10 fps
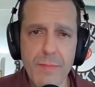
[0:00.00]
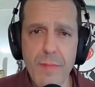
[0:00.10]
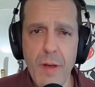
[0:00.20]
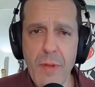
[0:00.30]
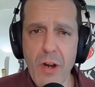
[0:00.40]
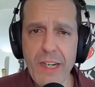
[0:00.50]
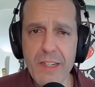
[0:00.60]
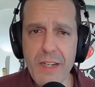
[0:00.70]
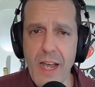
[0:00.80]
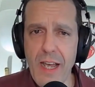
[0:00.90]
American
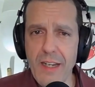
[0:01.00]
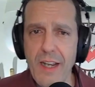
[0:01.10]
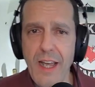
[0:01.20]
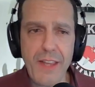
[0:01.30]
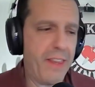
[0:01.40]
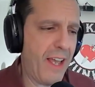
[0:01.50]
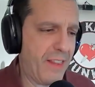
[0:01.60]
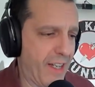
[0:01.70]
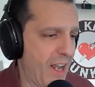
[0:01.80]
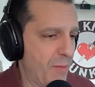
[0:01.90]
Dad at
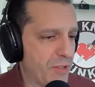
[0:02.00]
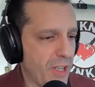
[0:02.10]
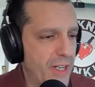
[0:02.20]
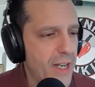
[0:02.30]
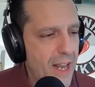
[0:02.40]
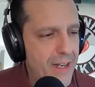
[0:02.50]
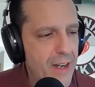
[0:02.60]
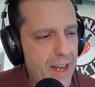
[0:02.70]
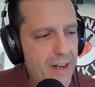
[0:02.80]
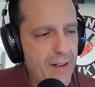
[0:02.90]
the campsite. And
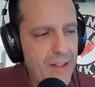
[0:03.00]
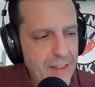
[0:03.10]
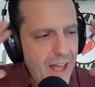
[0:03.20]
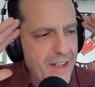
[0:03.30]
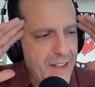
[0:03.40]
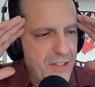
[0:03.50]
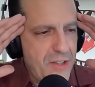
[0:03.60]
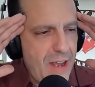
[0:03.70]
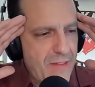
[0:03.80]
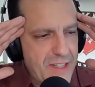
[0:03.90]
a lot of this
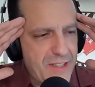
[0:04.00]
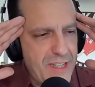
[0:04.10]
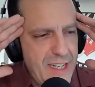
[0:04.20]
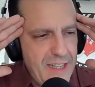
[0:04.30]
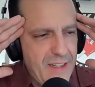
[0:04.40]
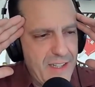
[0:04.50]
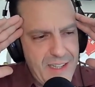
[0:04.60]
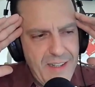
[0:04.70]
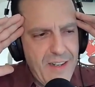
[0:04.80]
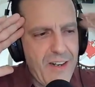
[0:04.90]
you have to see in the
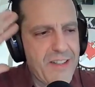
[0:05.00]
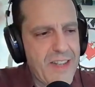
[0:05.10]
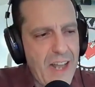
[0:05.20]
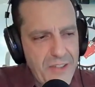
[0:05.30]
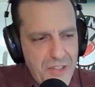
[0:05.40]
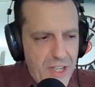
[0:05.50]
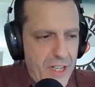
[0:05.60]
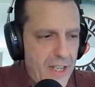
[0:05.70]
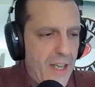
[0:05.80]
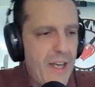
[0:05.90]
nostalgic
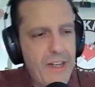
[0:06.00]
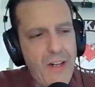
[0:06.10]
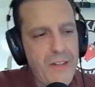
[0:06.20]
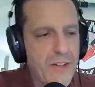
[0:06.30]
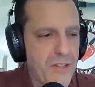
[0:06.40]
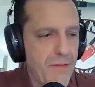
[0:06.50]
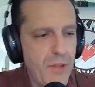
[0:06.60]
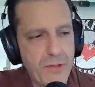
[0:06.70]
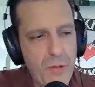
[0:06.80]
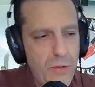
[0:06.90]
colors of
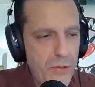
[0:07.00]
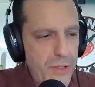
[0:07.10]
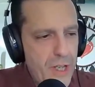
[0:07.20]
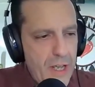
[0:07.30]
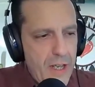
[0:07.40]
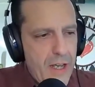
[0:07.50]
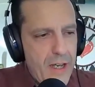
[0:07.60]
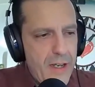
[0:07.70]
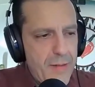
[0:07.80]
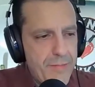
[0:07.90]
those old
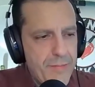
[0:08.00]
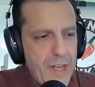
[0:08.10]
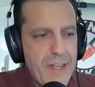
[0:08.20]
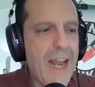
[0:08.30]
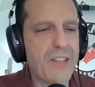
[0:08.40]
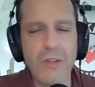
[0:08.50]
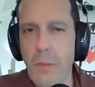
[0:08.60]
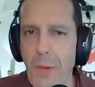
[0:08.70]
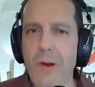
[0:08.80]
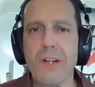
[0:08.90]
national
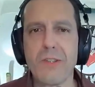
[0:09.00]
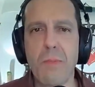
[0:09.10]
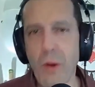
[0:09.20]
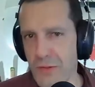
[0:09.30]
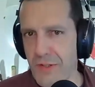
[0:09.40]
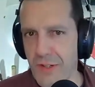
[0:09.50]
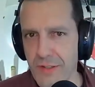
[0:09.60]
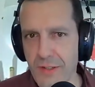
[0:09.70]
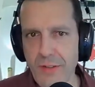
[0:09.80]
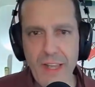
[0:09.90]
parks
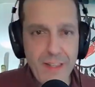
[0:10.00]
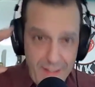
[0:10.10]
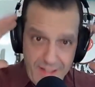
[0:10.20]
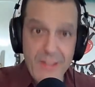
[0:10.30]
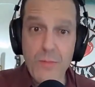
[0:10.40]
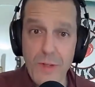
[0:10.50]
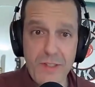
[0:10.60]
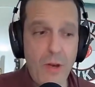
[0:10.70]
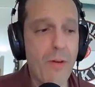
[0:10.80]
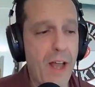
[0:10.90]
posters. Okay, this is what's
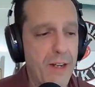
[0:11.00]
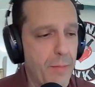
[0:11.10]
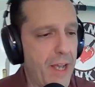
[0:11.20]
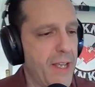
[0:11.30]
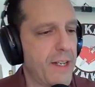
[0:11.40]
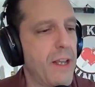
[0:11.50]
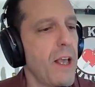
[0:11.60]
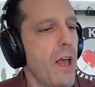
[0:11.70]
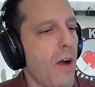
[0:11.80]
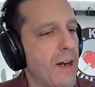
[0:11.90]
going on in my head.
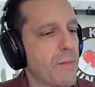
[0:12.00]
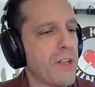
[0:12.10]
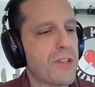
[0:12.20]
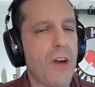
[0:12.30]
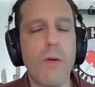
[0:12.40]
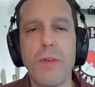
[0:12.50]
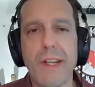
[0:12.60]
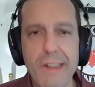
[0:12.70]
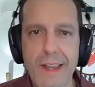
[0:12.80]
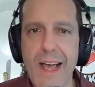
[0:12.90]
All right, I'm going to start with a
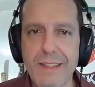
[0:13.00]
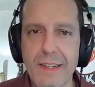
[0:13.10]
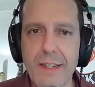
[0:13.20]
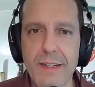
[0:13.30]
classic.